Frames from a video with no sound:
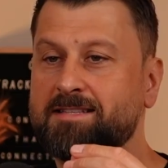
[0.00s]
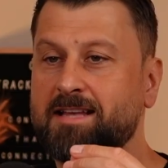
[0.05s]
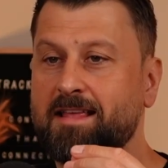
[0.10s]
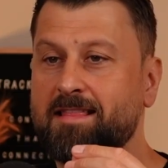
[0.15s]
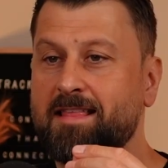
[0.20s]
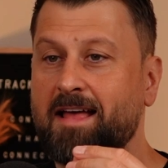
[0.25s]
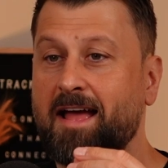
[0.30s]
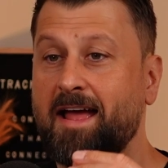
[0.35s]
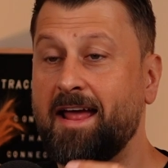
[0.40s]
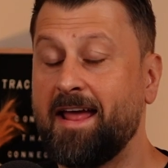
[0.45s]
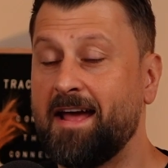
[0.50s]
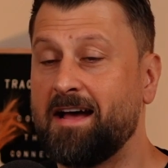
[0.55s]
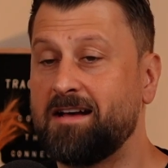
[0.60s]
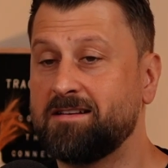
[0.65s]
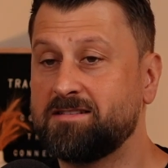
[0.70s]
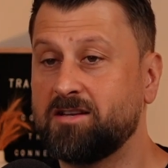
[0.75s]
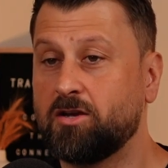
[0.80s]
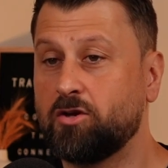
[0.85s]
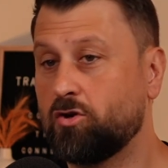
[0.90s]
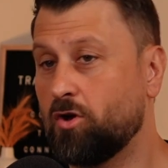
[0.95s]
say that
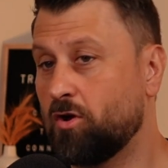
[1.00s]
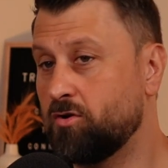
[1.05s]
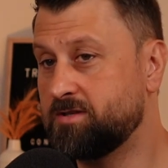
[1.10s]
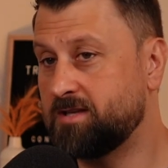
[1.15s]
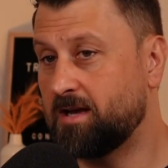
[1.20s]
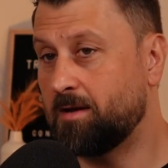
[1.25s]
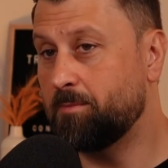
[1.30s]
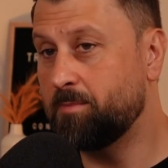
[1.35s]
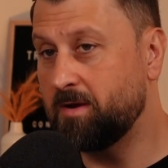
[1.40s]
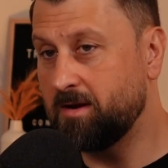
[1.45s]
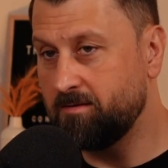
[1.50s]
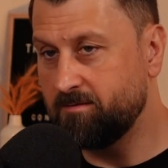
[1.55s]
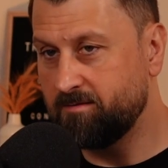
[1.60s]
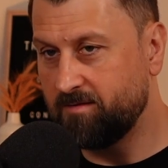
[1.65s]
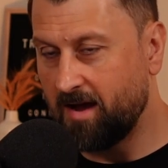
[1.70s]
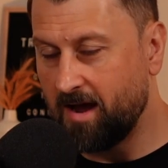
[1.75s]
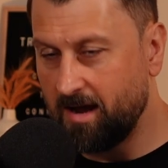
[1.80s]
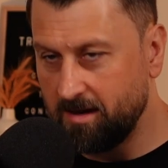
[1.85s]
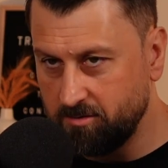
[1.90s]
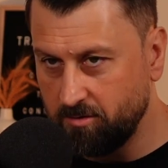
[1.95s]
house goes up in
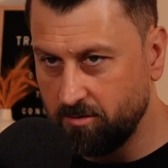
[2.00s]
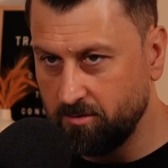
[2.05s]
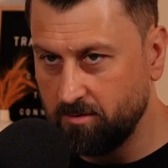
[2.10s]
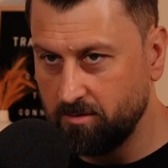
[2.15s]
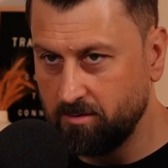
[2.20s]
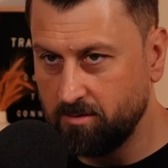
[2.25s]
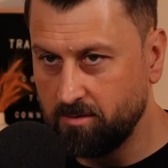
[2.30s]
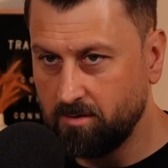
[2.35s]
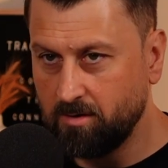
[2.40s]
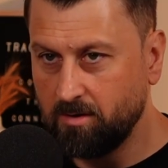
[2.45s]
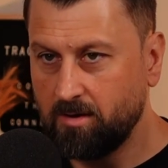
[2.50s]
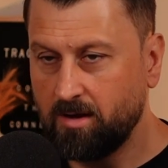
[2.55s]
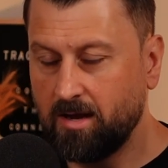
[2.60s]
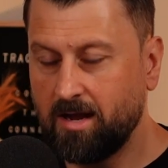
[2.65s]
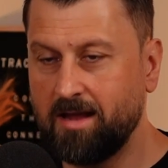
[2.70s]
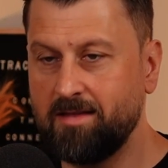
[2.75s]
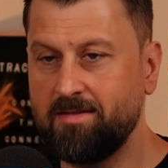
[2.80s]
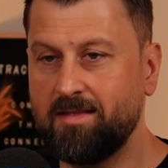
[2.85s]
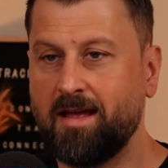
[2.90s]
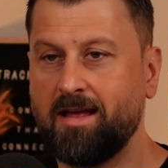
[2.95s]
value,
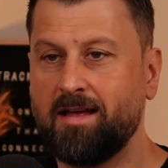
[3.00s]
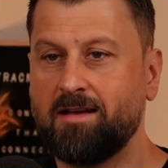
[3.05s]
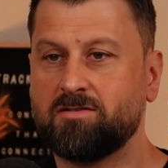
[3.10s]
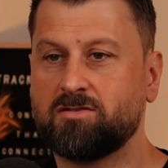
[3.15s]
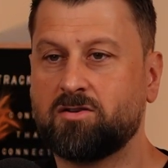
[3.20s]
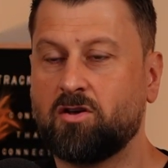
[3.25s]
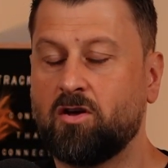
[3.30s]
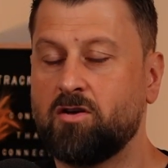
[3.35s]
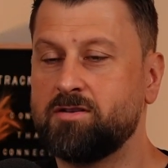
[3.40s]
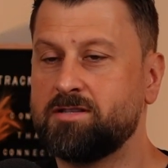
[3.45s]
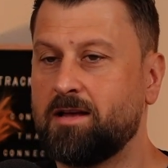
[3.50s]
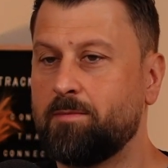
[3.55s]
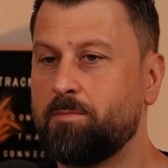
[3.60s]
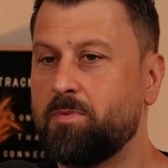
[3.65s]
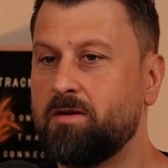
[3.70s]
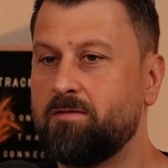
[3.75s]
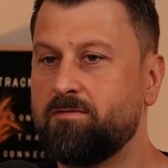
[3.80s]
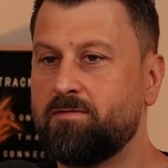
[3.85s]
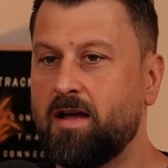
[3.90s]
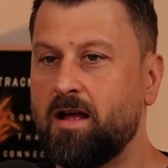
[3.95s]
and that house goes up
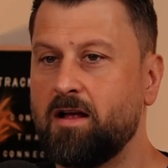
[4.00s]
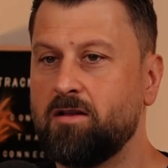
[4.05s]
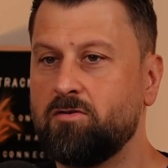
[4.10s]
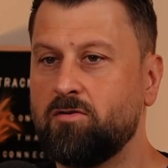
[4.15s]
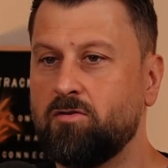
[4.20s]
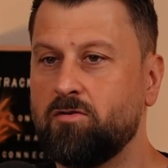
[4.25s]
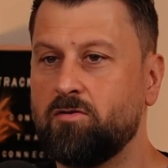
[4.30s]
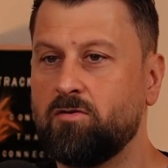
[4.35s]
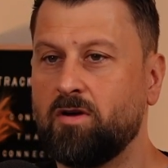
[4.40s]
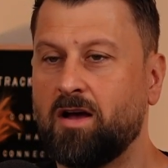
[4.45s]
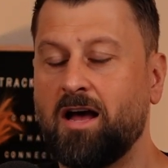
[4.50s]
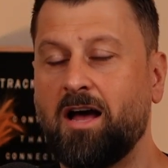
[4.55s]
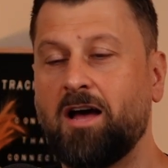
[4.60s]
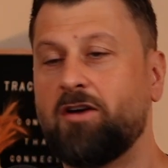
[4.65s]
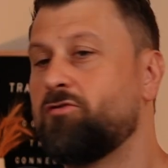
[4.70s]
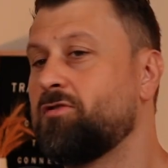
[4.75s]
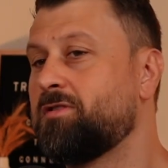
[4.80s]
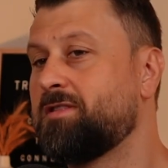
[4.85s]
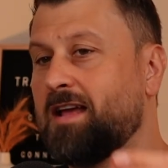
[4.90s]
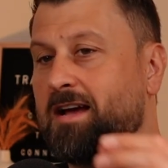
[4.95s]
in value
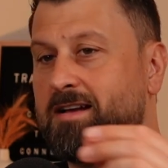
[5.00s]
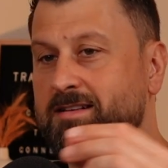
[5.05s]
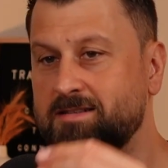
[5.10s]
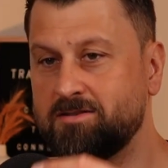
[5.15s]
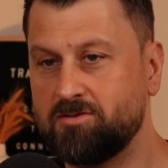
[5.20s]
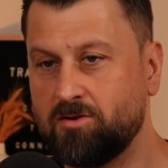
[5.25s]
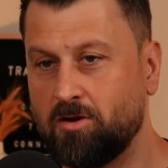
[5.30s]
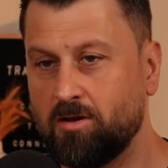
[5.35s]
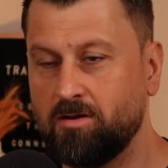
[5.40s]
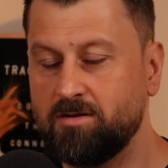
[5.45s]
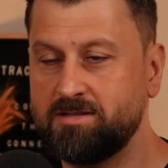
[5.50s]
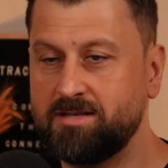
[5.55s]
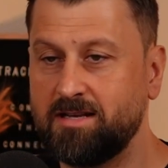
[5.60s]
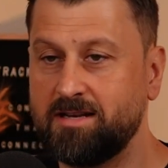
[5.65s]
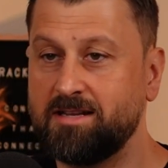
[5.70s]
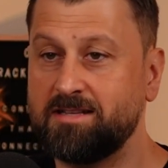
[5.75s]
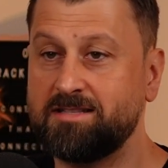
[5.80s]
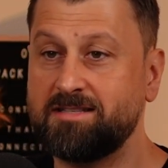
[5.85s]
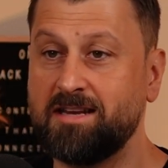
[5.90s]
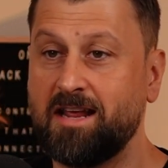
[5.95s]
$100,000 and
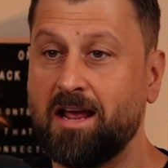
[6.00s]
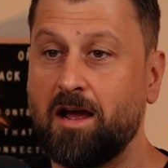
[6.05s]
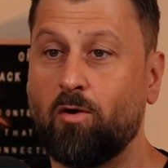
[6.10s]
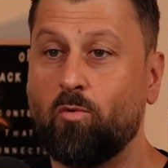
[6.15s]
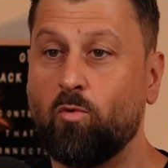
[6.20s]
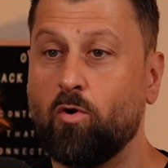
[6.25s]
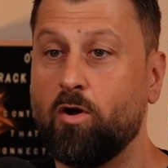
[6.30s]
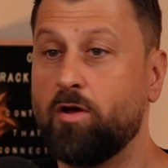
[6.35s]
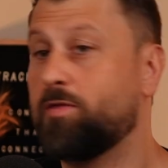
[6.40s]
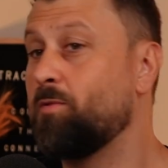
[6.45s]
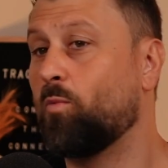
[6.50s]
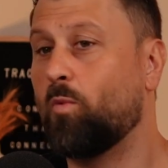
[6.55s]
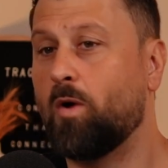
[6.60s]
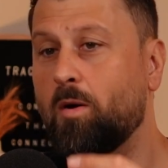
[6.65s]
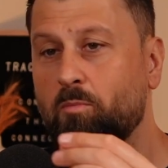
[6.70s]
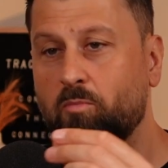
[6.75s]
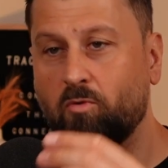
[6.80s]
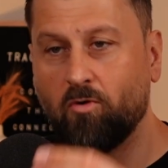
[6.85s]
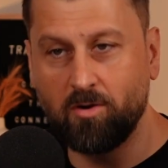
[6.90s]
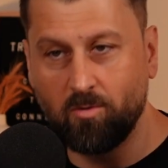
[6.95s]
it's now worth
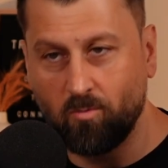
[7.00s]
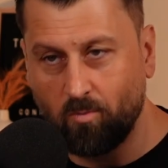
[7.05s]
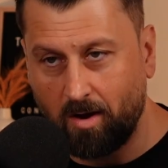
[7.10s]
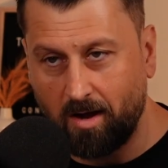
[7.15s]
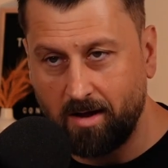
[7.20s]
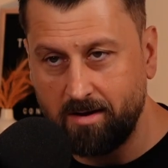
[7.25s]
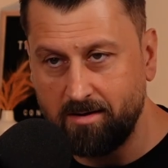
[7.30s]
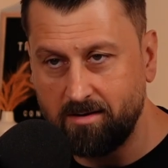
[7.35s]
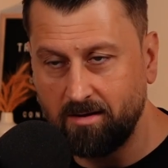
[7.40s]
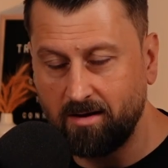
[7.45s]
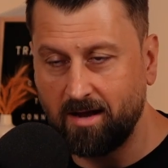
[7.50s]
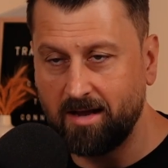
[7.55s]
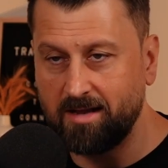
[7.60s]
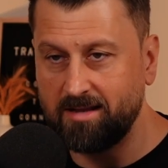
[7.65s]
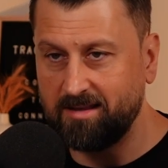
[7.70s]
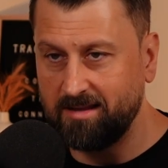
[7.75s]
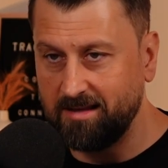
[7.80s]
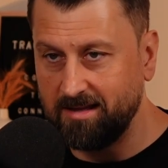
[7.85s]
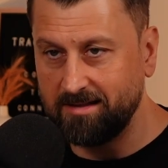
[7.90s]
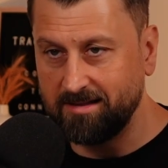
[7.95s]
1.1 a
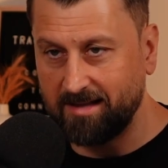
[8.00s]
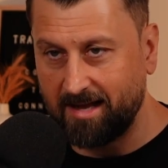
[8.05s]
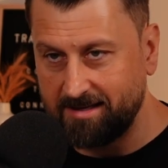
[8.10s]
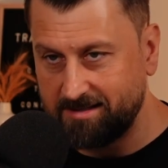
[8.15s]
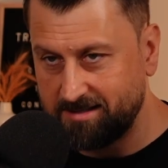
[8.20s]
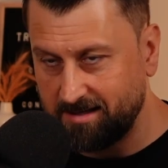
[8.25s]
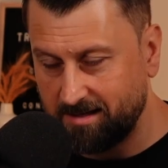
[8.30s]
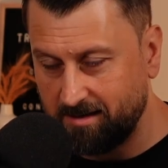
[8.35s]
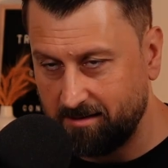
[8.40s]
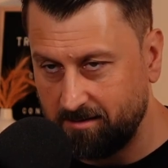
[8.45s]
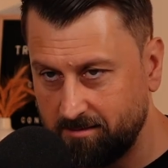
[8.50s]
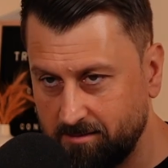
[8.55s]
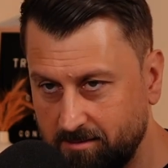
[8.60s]
year later.